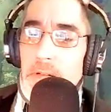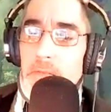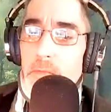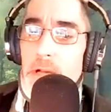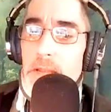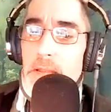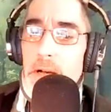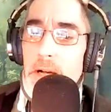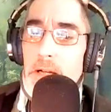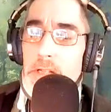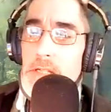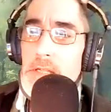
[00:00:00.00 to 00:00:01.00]
with
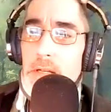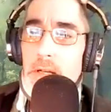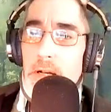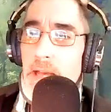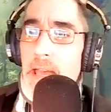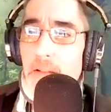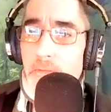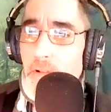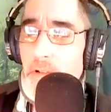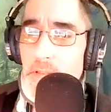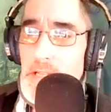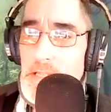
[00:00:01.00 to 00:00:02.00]
just a
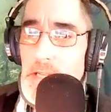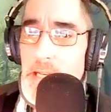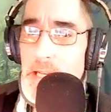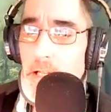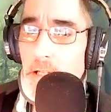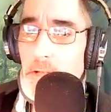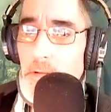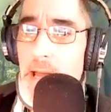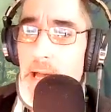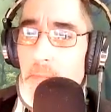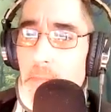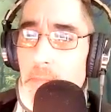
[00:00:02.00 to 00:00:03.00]
handful of things that he could
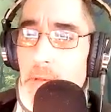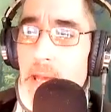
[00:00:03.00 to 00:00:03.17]
grab,